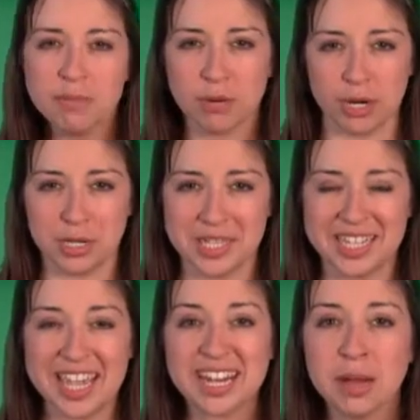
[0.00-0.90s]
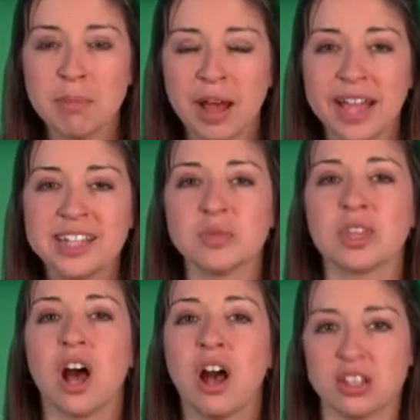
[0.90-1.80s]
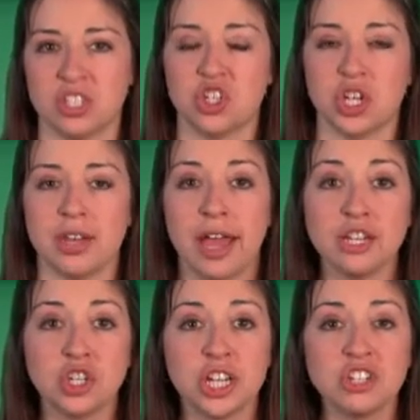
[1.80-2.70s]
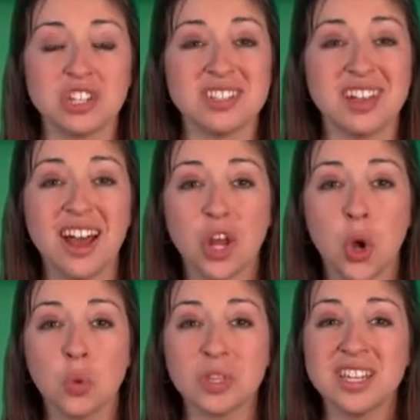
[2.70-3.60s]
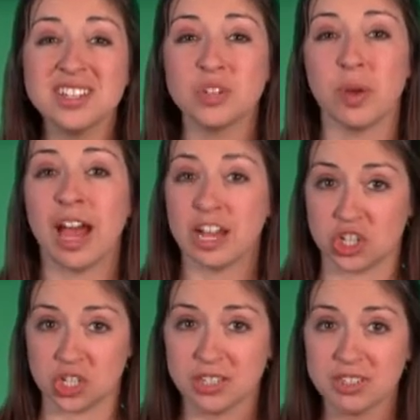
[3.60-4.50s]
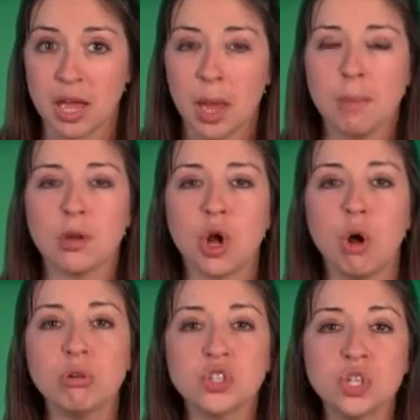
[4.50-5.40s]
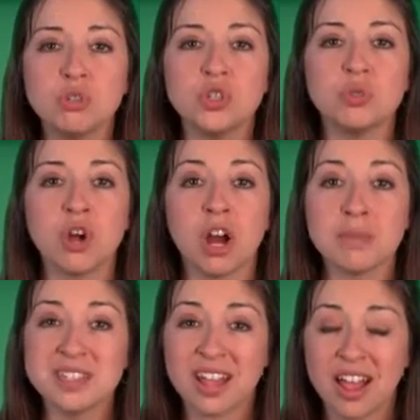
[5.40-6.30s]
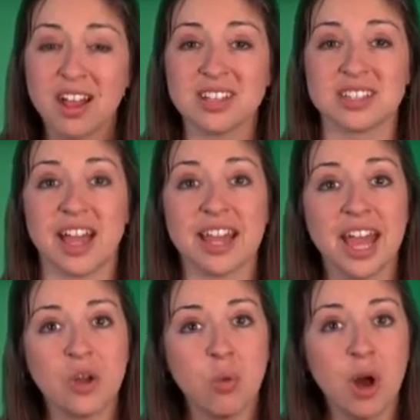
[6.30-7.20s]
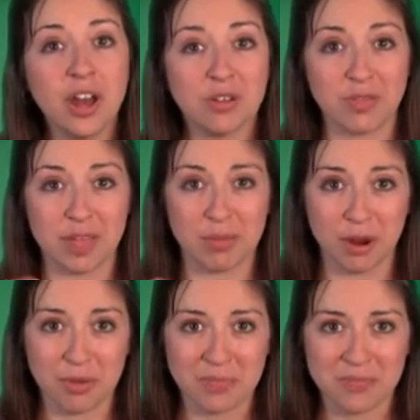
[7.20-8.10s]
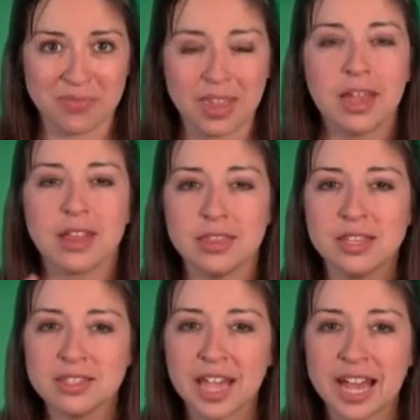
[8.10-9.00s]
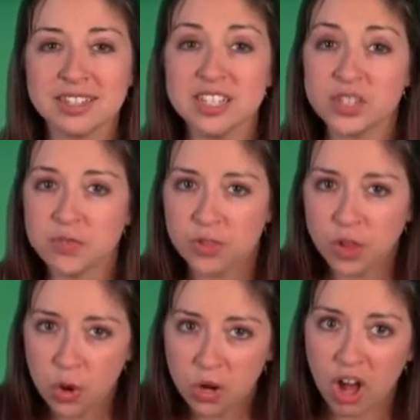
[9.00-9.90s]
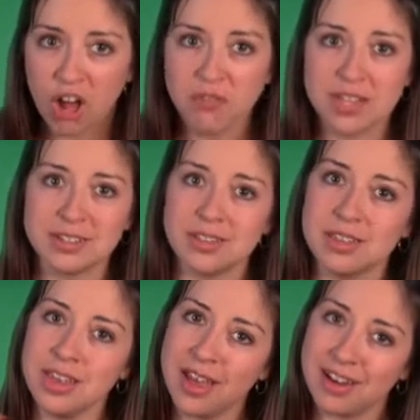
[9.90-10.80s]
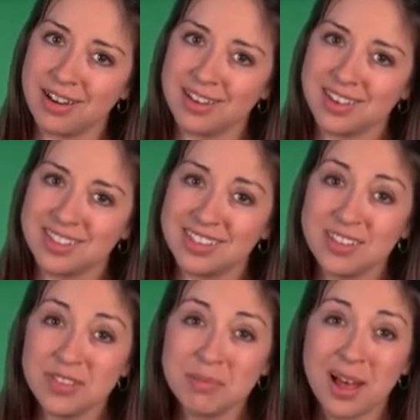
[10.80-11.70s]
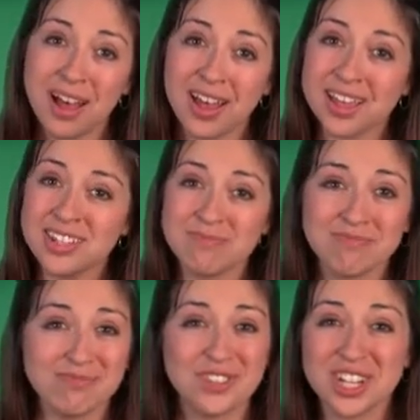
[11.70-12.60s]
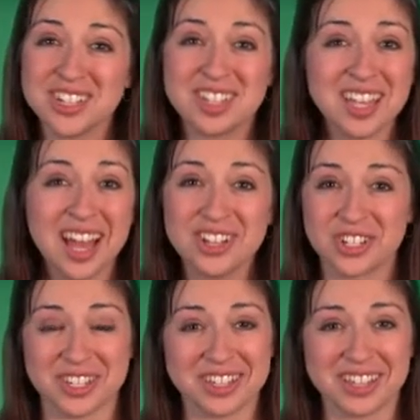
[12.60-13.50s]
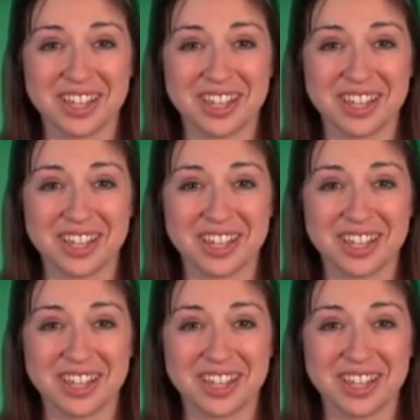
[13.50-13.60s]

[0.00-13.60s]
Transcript: burns, it combines with oxygen and changes not only to ashes, but also to carbon dioxide and water vapor. These gases float off into the air, leaving behind just the ashes.